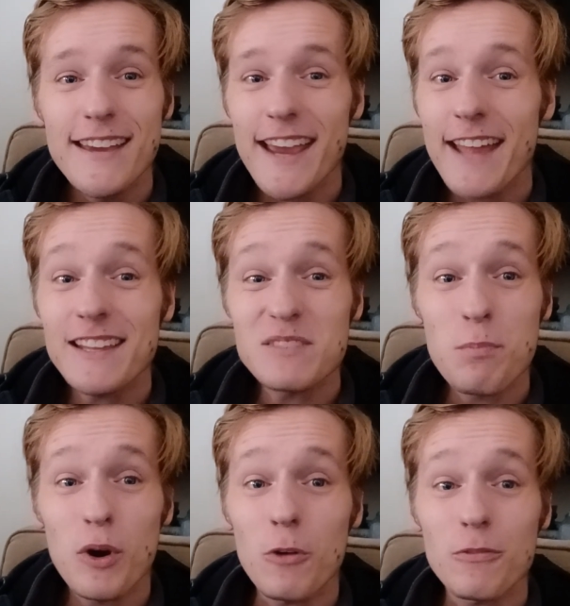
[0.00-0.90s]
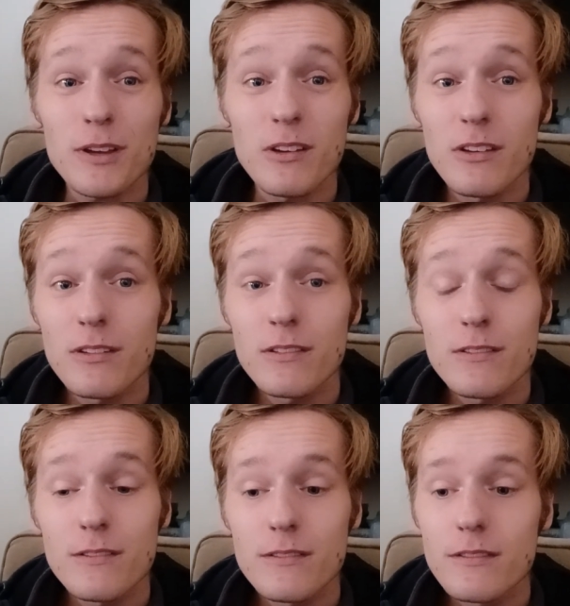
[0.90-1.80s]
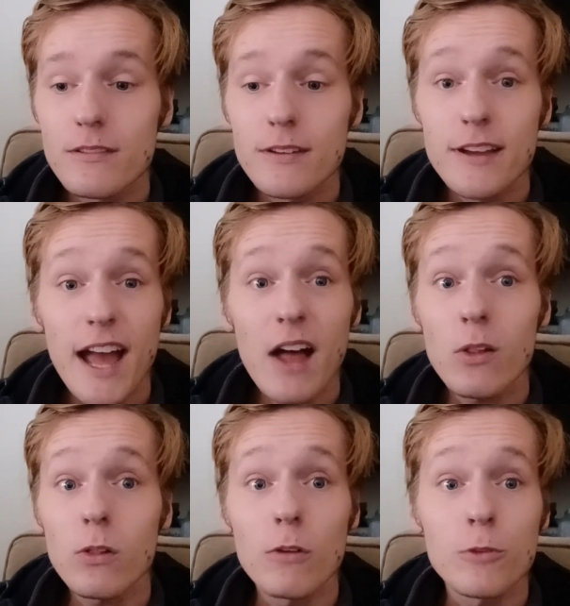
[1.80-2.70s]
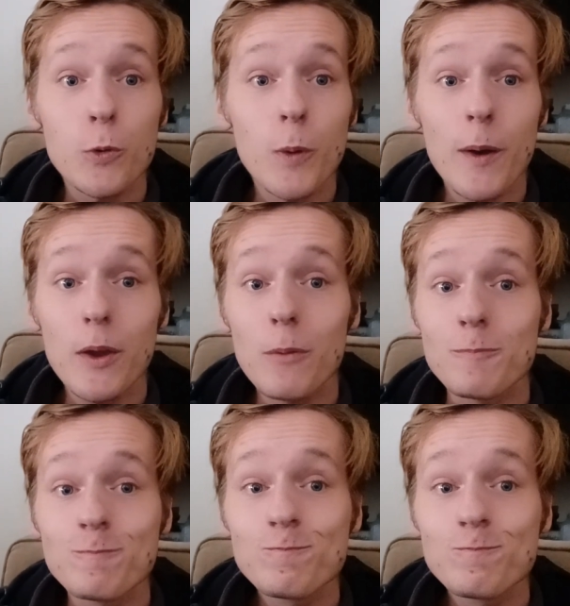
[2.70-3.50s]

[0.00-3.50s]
And that's perfect. I love who I am.